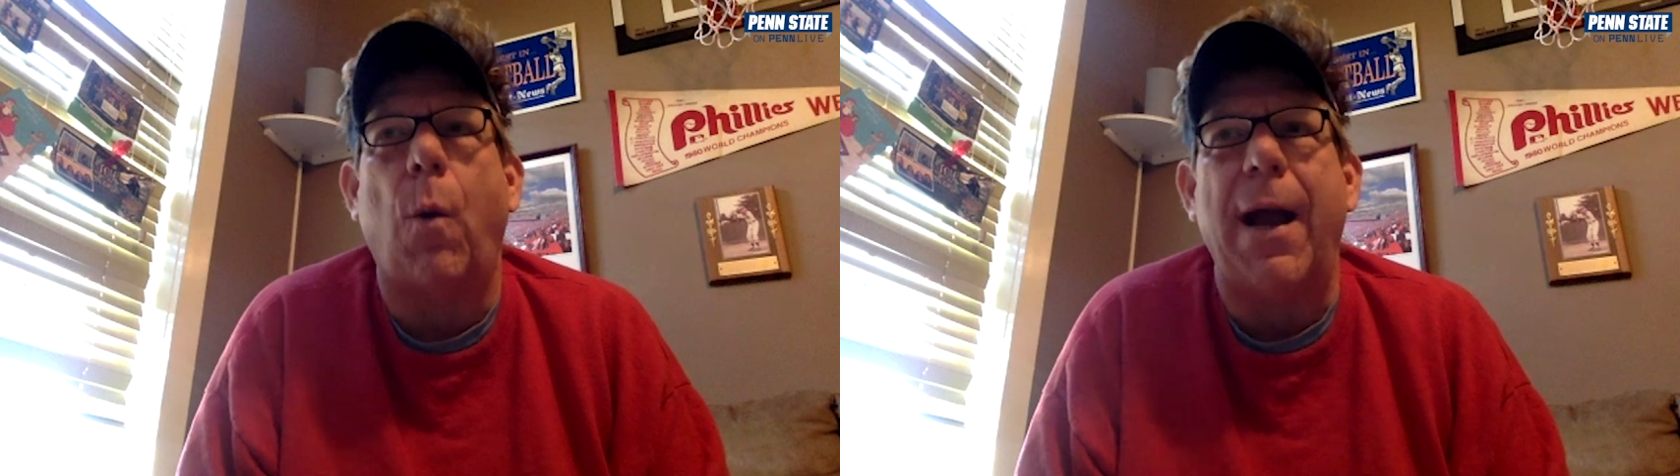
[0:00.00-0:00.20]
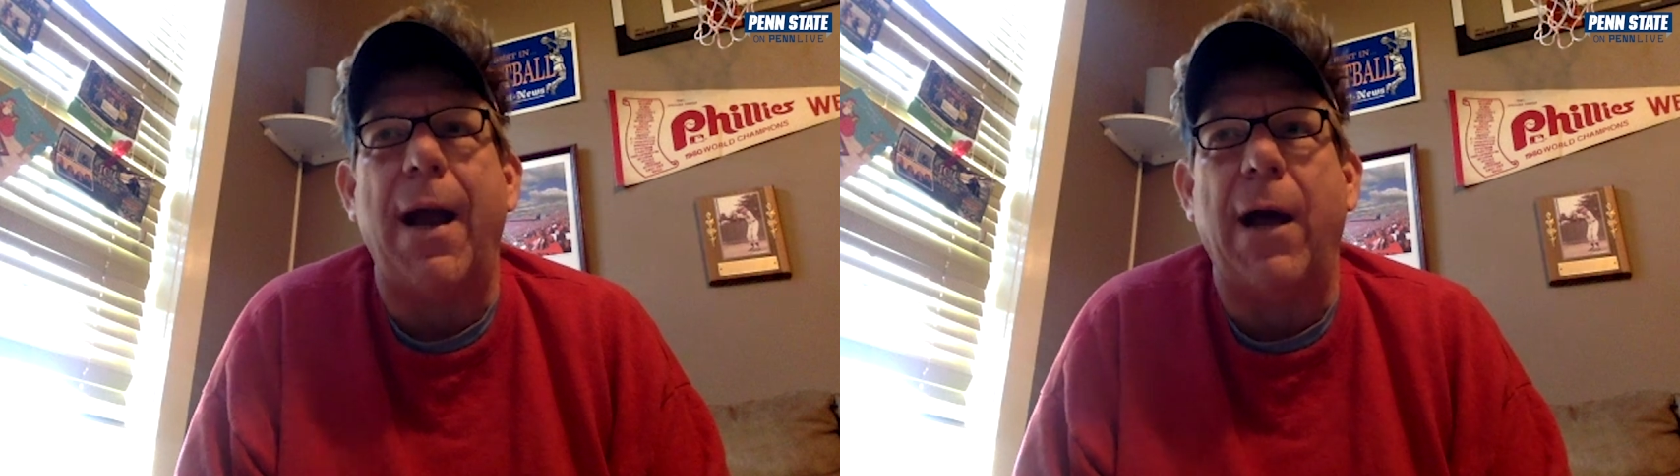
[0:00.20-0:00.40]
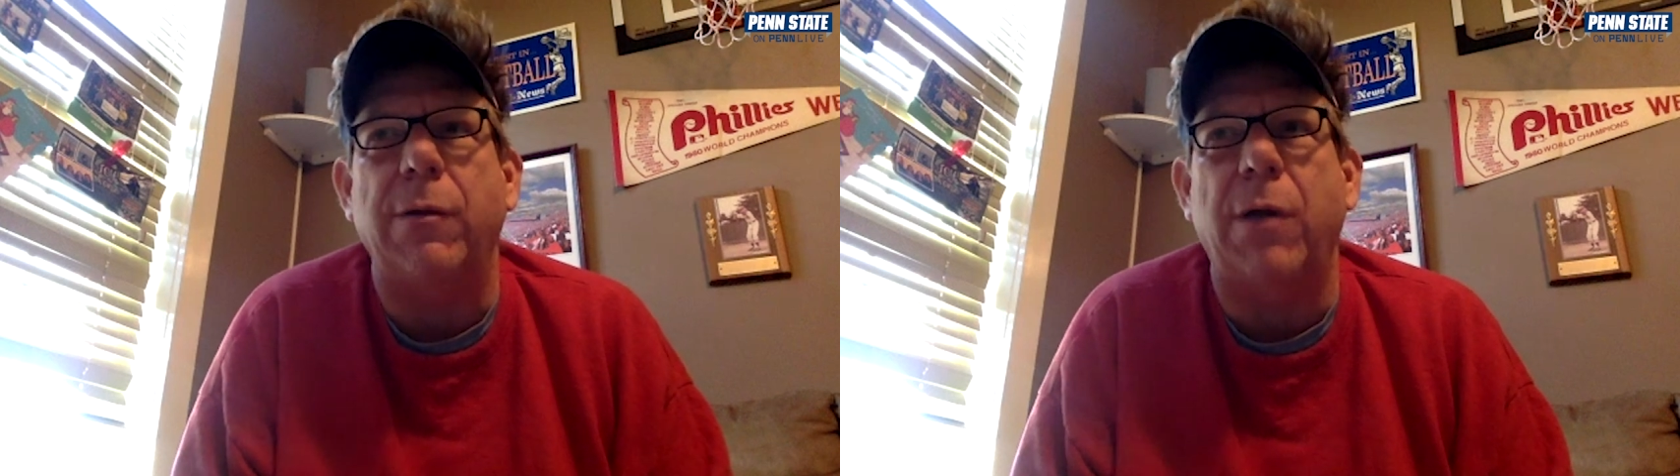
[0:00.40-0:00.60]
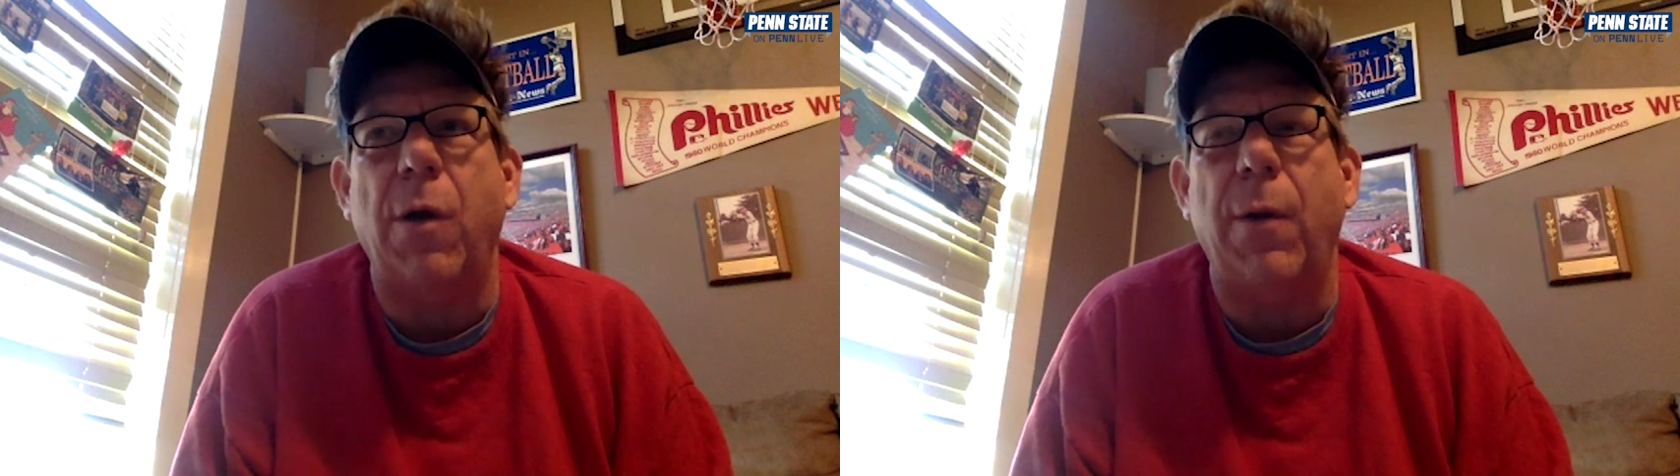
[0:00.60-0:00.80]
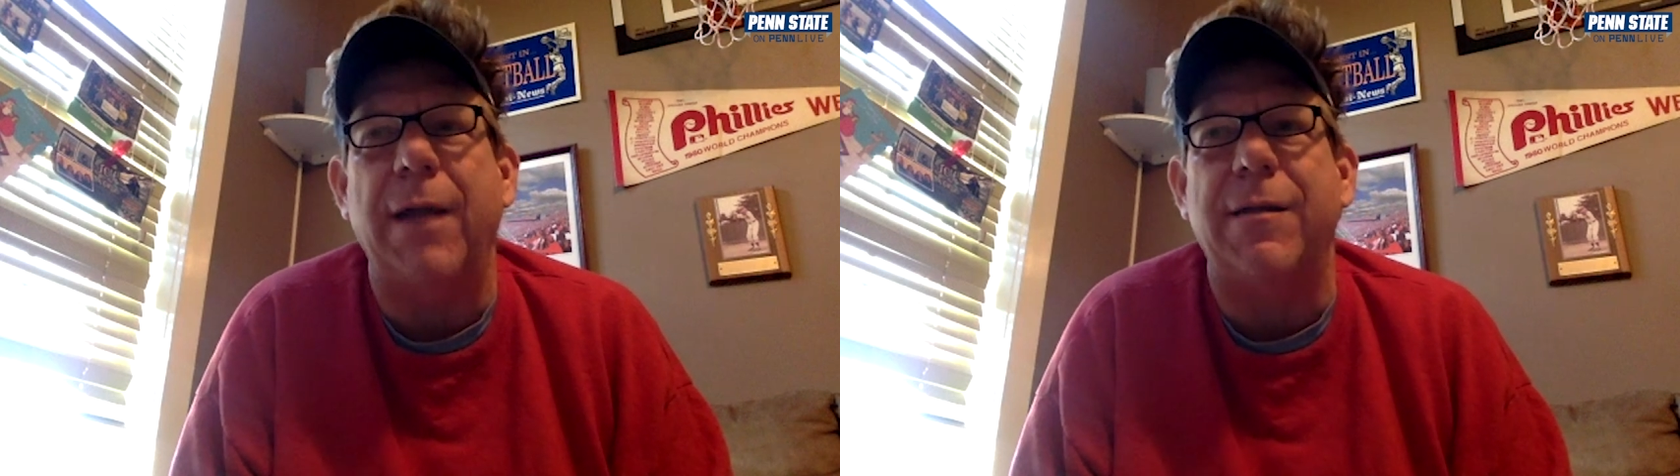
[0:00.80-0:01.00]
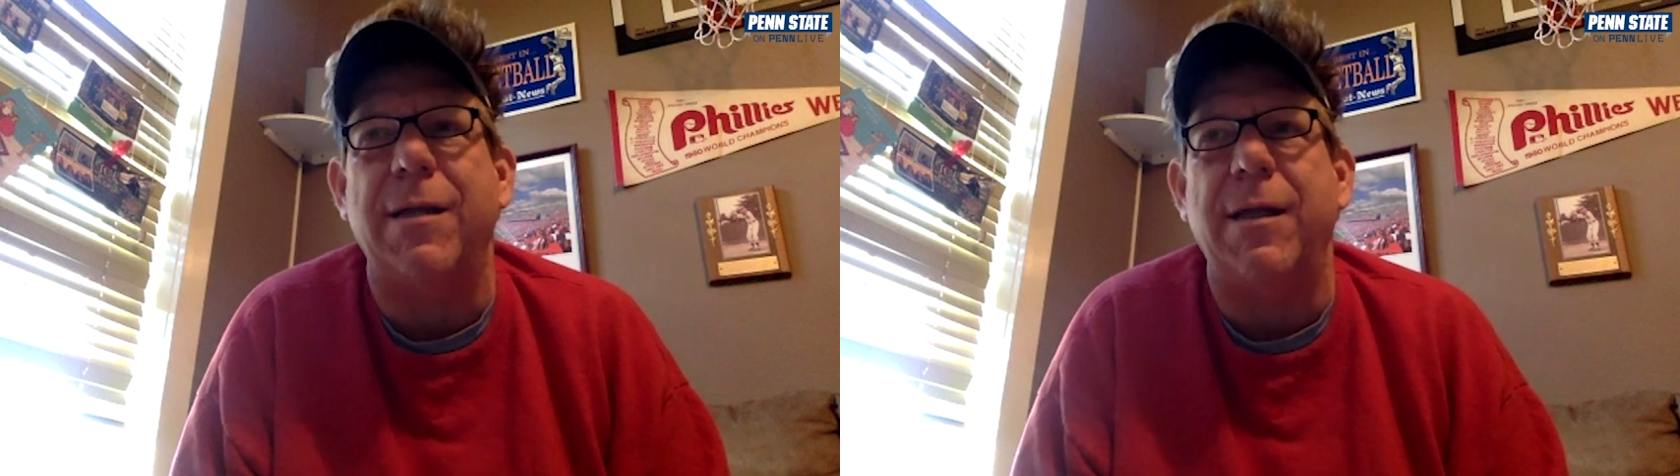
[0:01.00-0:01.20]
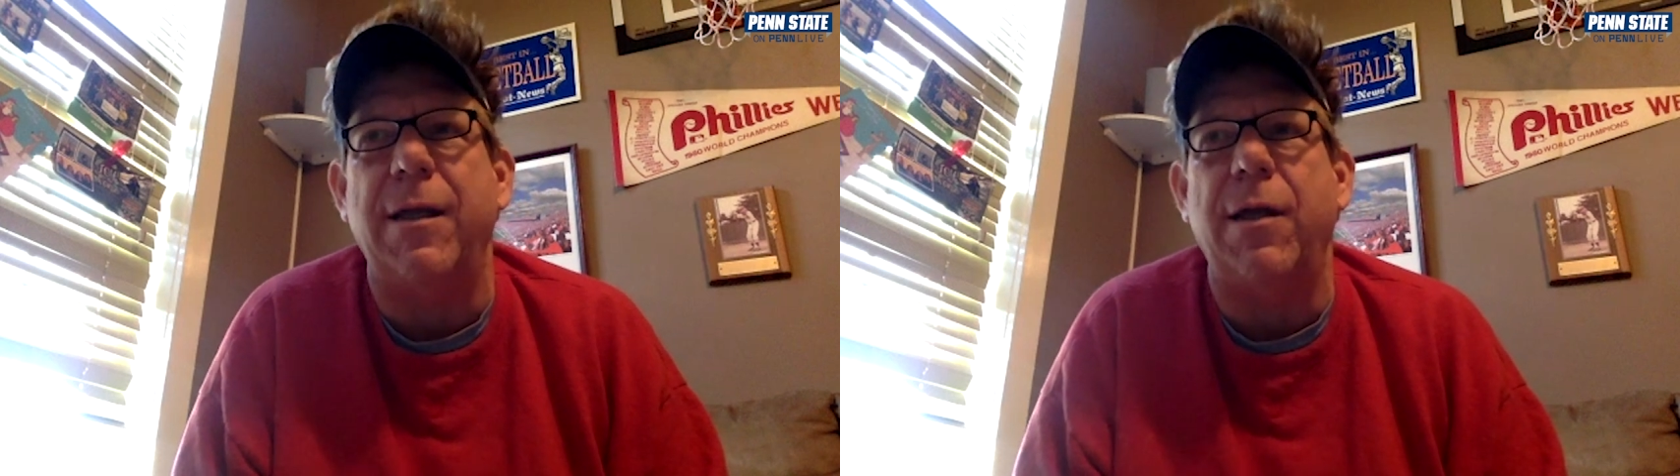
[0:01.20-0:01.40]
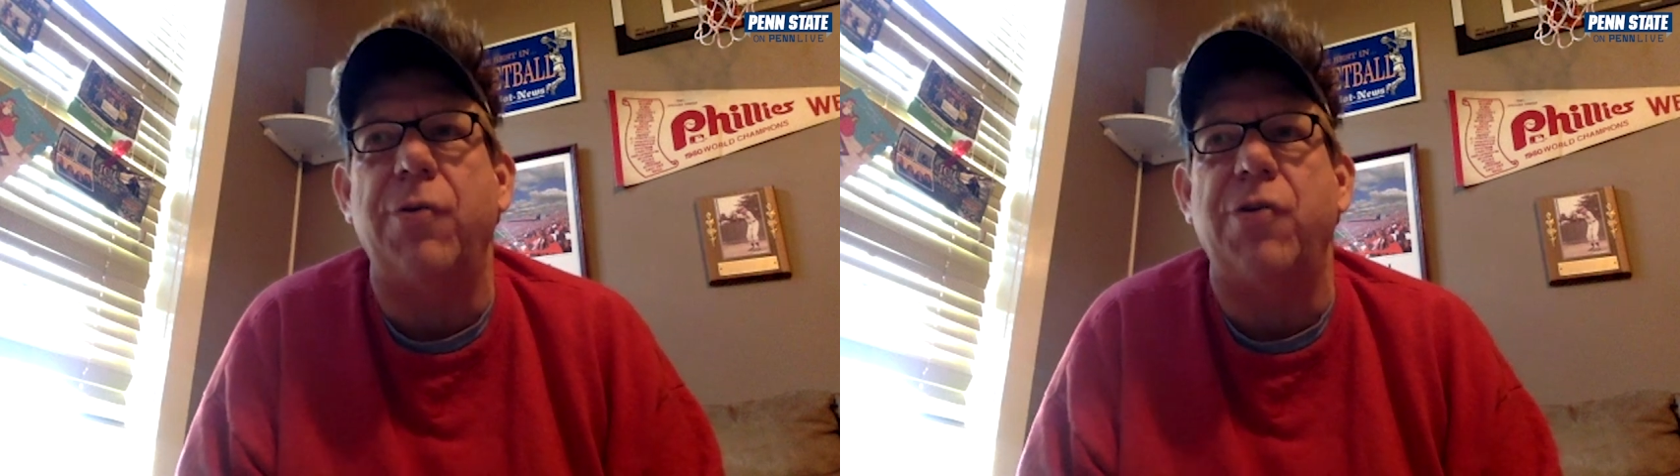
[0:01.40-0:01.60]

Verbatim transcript: wideout going into the year.